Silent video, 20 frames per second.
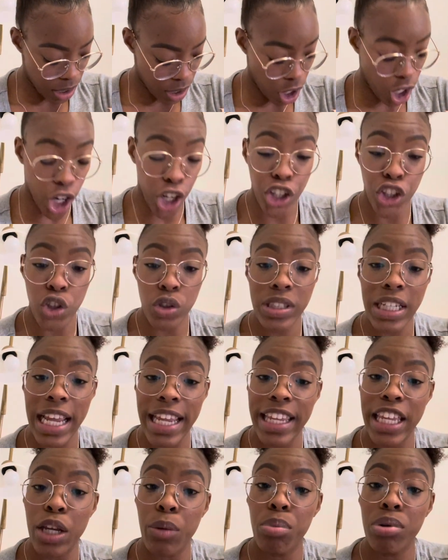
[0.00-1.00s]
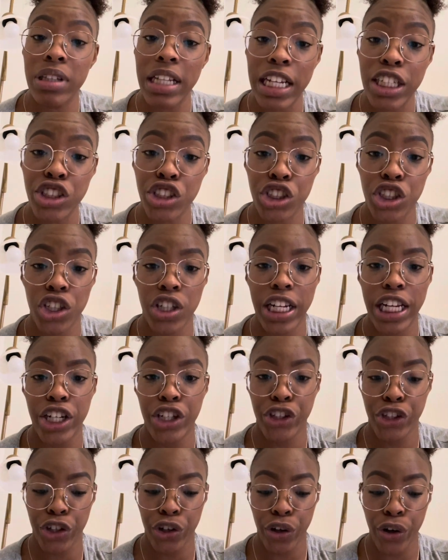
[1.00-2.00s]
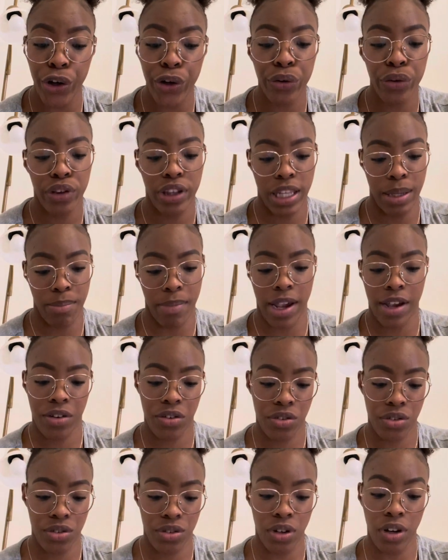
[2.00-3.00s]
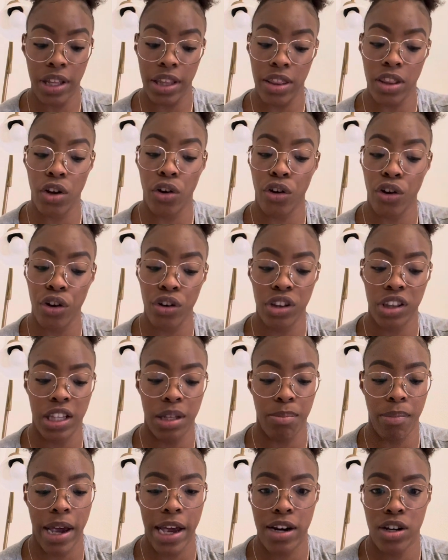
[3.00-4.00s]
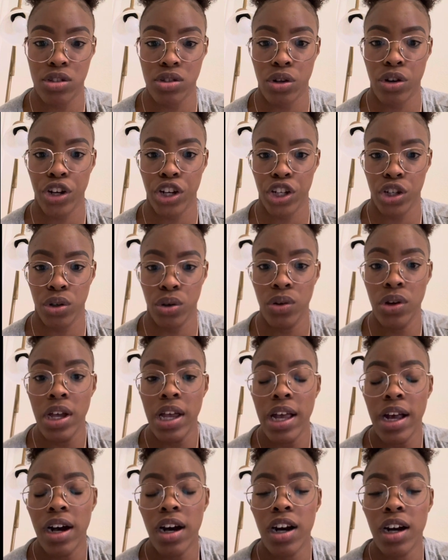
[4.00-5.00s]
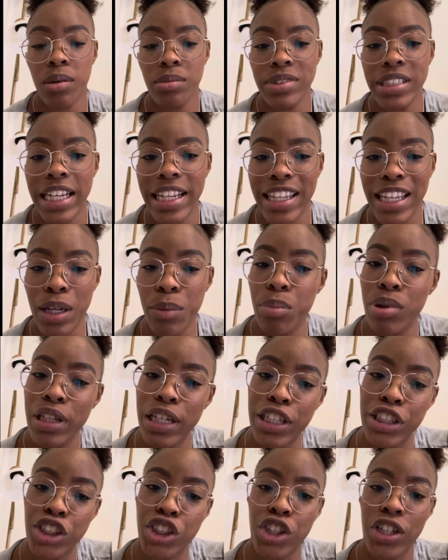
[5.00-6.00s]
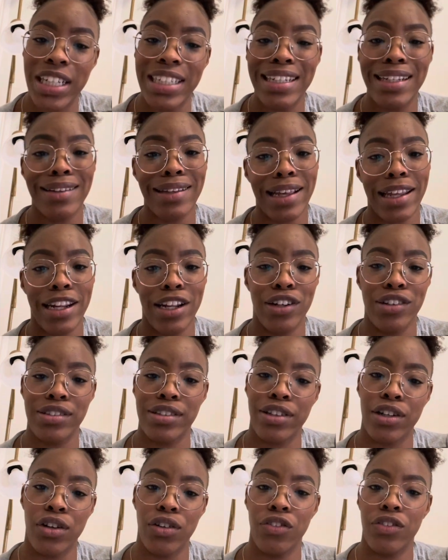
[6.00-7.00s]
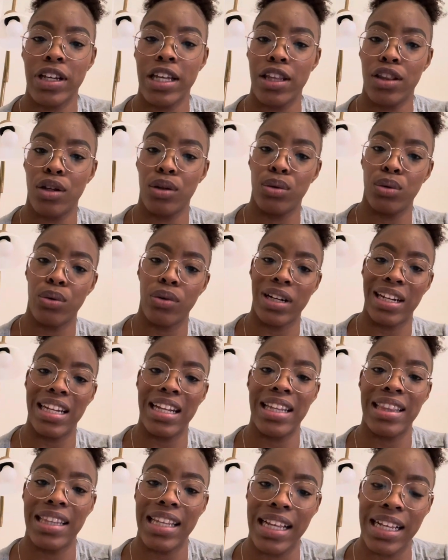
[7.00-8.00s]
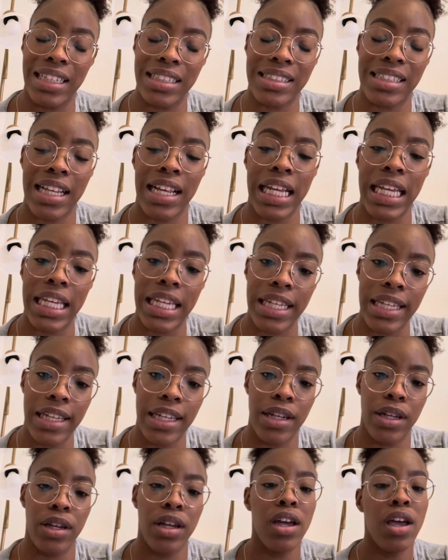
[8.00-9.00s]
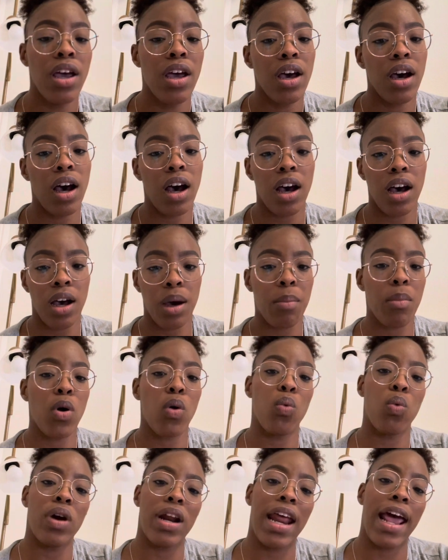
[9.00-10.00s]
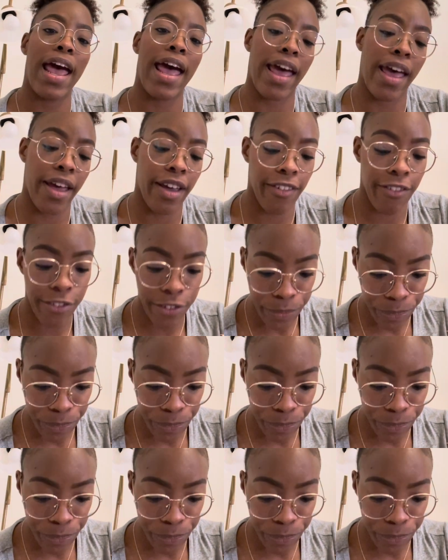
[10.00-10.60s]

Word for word: are you taking pleasure in your earthly matter in the earthly matters are you um, taking pleasure in delighting yourself in the lord and the things that he um, would have